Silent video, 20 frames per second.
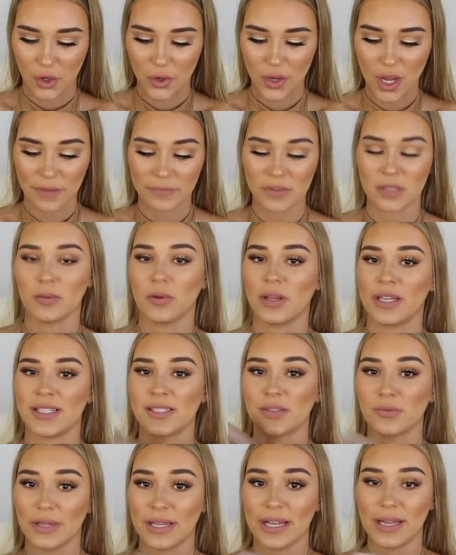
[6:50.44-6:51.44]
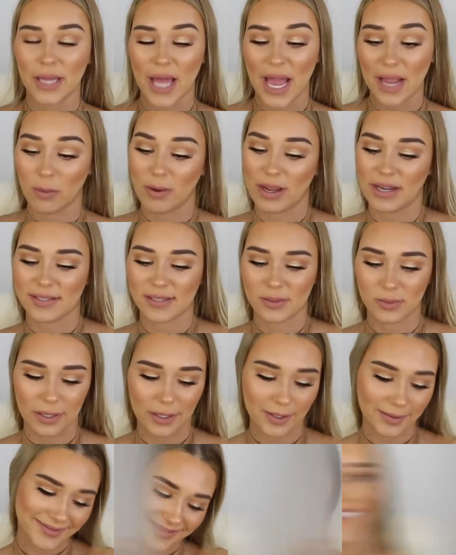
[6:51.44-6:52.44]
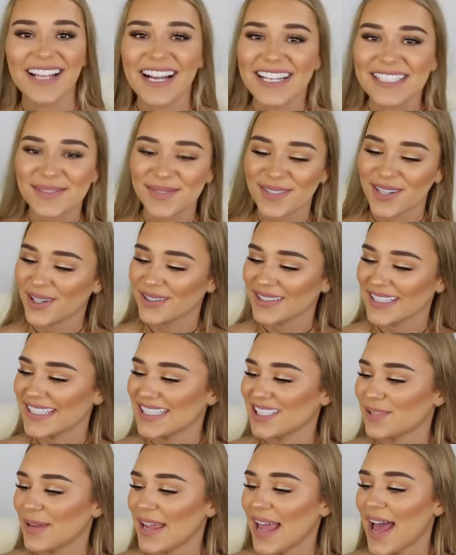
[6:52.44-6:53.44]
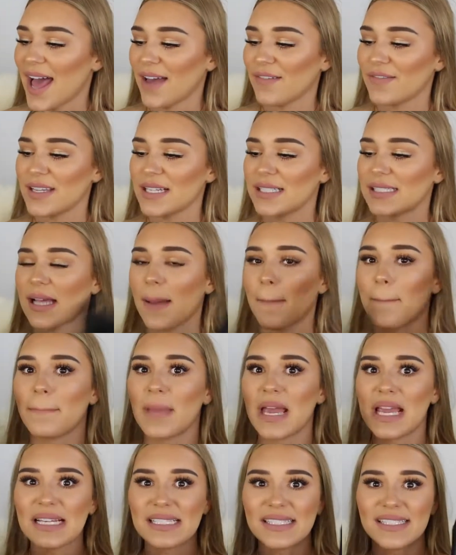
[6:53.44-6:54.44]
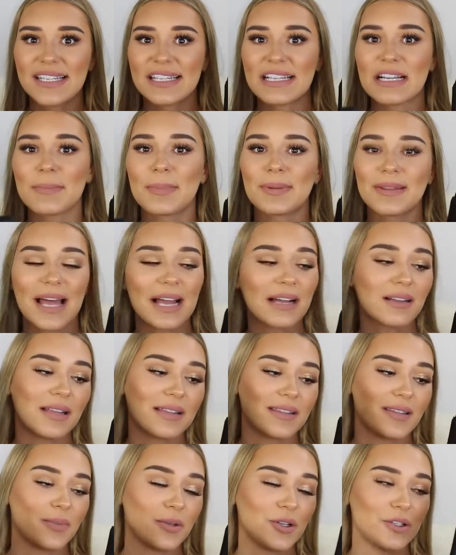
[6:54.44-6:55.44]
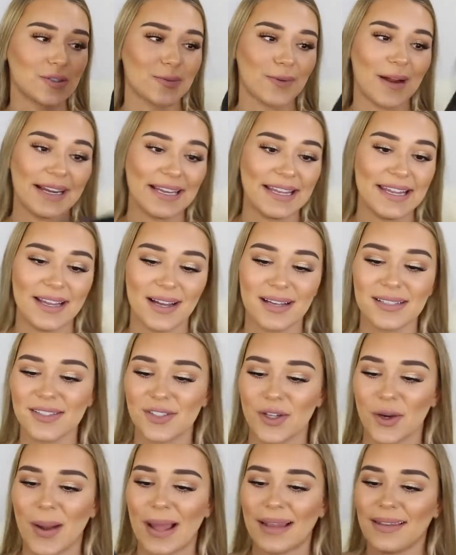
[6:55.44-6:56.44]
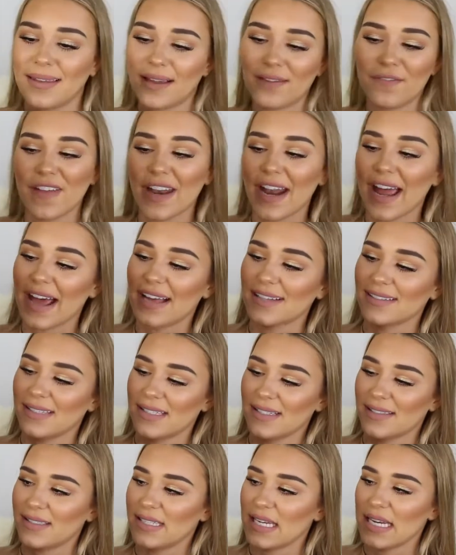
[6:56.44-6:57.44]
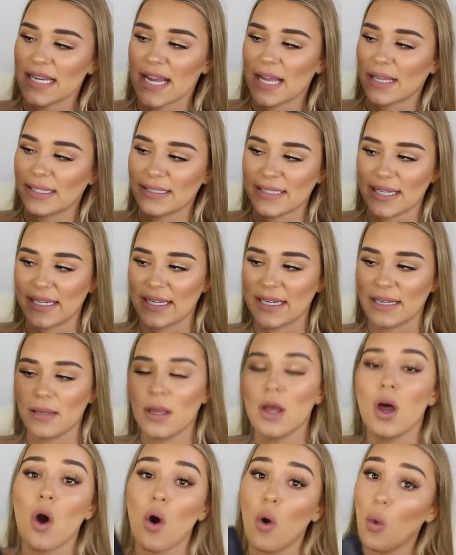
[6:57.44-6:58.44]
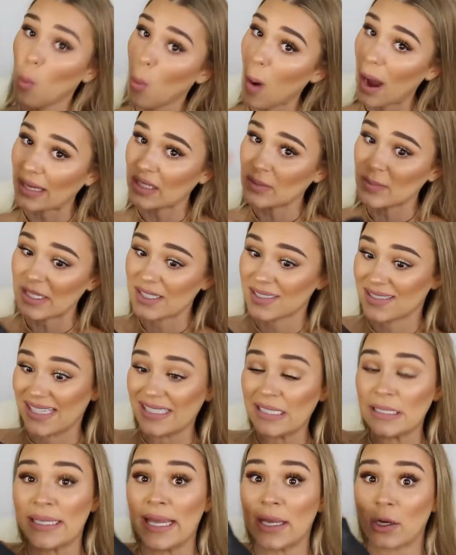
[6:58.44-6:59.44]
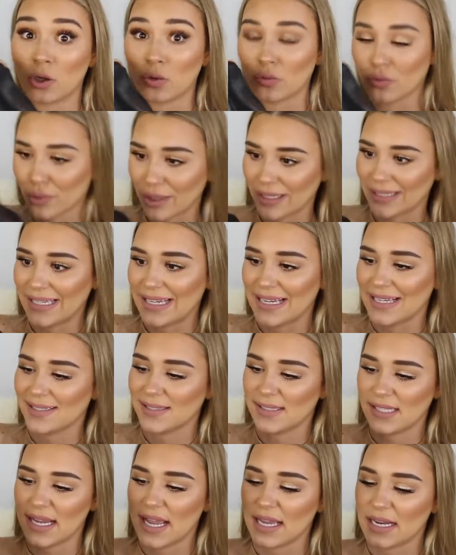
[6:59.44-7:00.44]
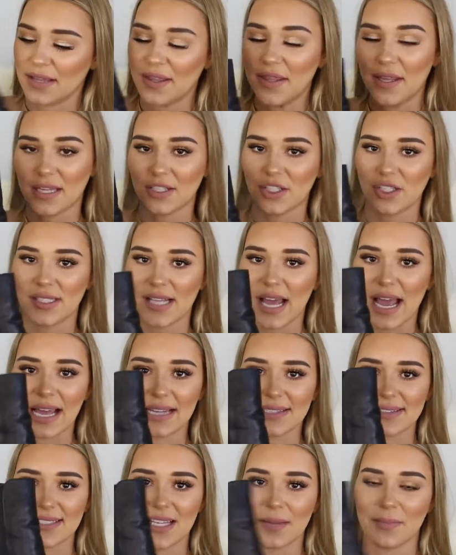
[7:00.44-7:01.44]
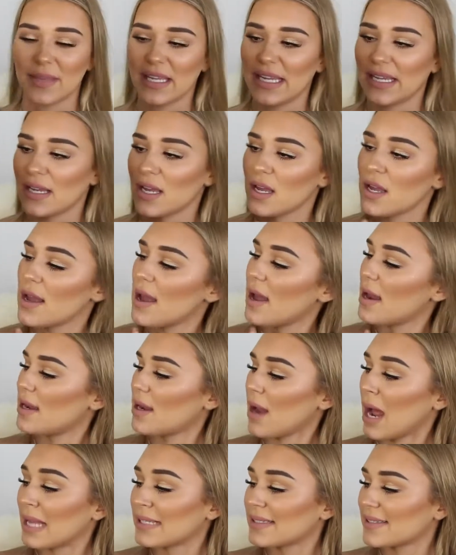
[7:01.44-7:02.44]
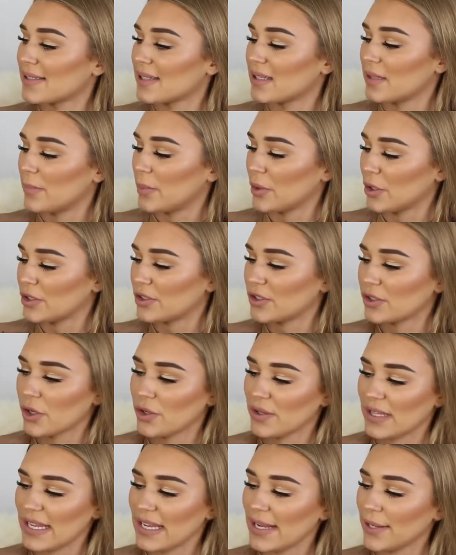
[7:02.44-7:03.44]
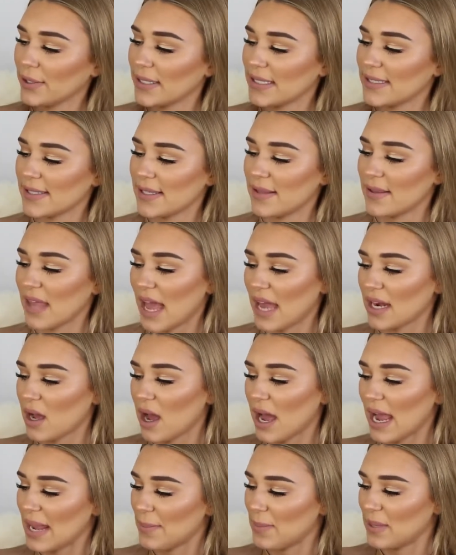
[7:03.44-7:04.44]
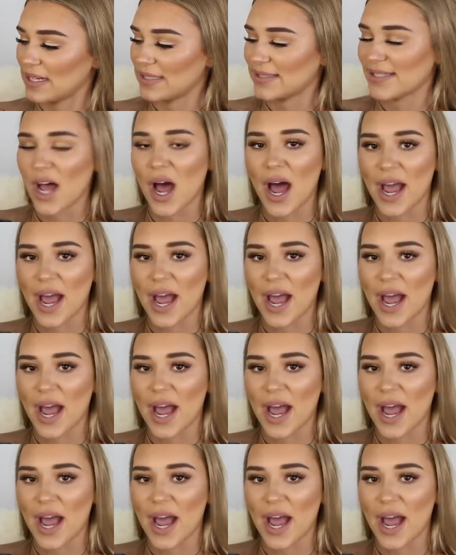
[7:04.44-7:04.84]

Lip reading: so comfortable and it's really lightweight as well. Last but not least, we have these amazing black leather boots right here. So I love that it has this detailing down here. One, because they can get on really easy, and I think it just adds something nice to the boot. So the heel isn't that high, but it's